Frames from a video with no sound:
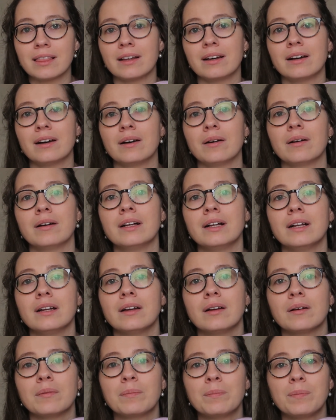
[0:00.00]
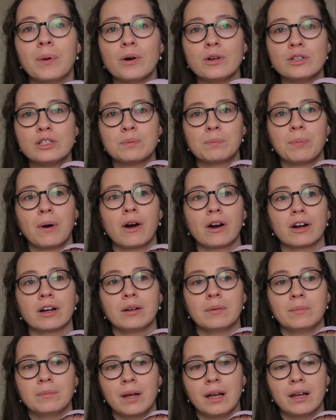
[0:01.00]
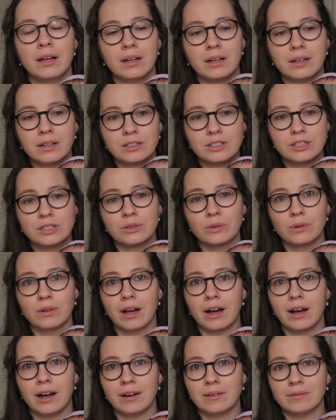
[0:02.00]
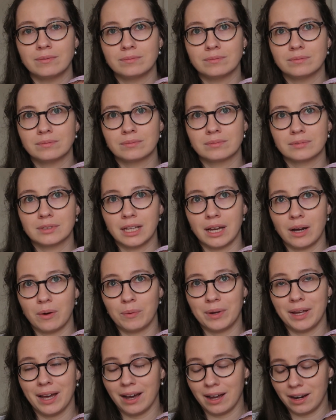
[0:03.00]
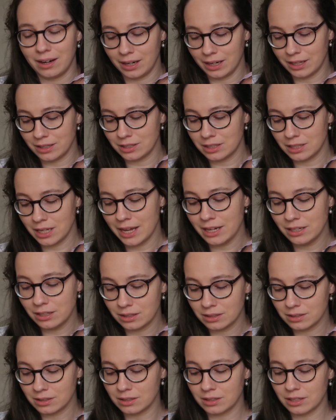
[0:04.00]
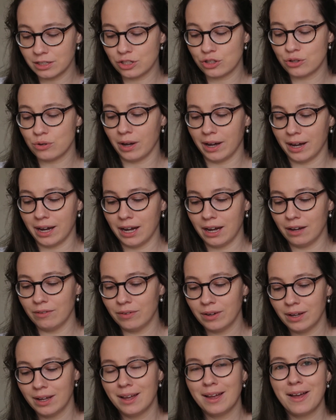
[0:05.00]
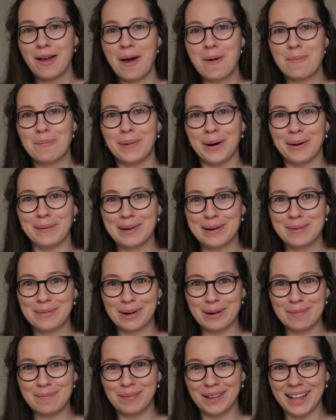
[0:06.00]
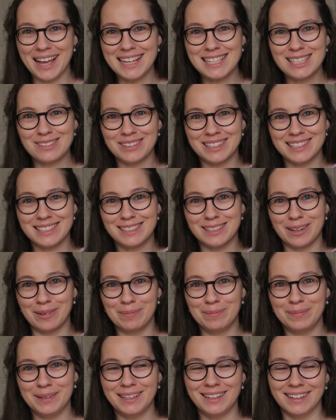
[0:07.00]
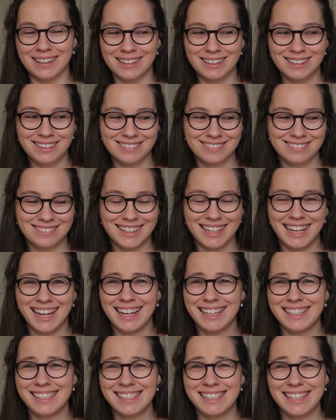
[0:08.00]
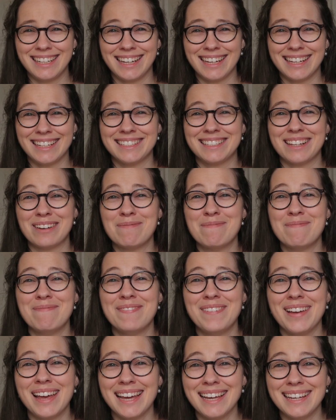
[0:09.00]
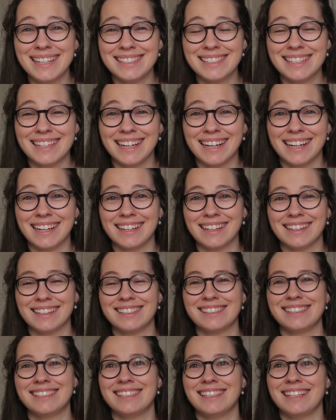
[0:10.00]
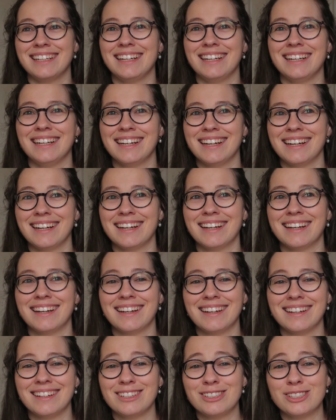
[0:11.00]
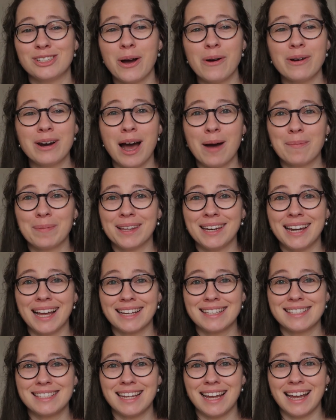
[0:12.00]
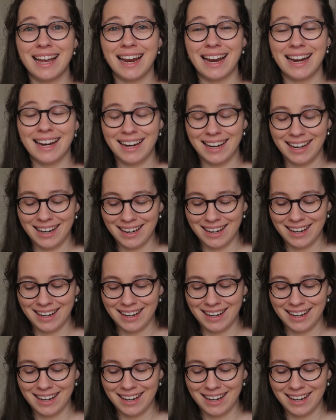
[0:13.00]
the postpartum doula that we had intended to have, but we were blessed with Sabine. She is amazing. She showed up the next day,